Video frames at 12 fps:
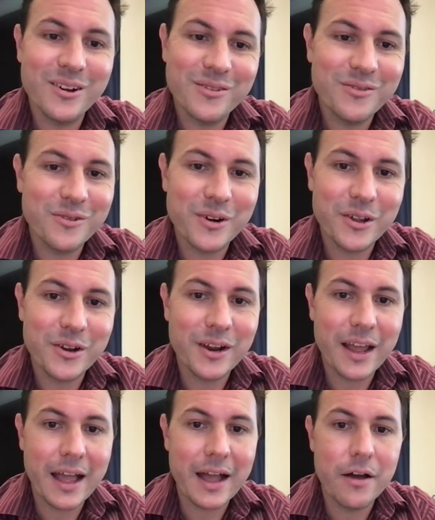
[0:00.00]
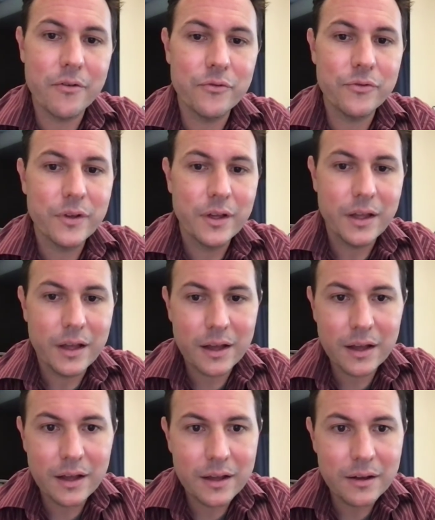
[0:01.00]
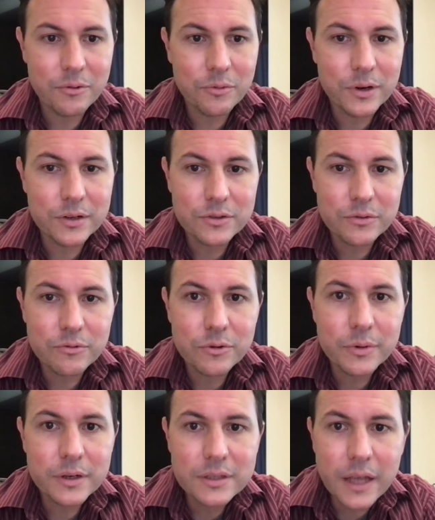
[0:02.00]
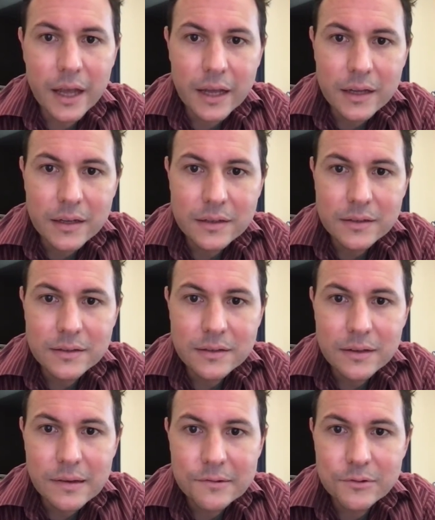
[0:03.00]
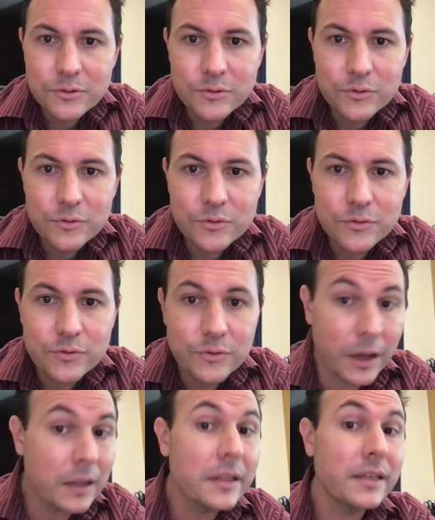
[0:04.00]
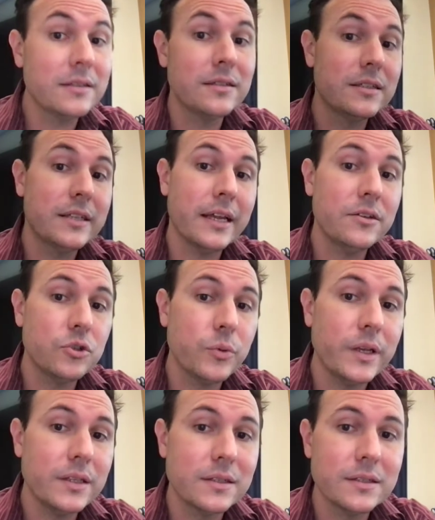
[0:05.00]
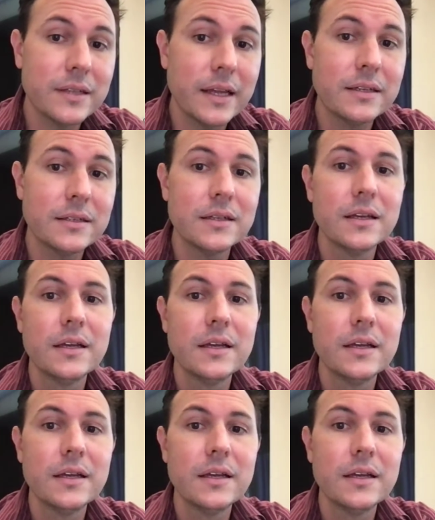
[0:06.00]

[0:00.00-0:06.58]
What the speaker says: where you're going to have, what does the rubric say? At least 10 tweets sent,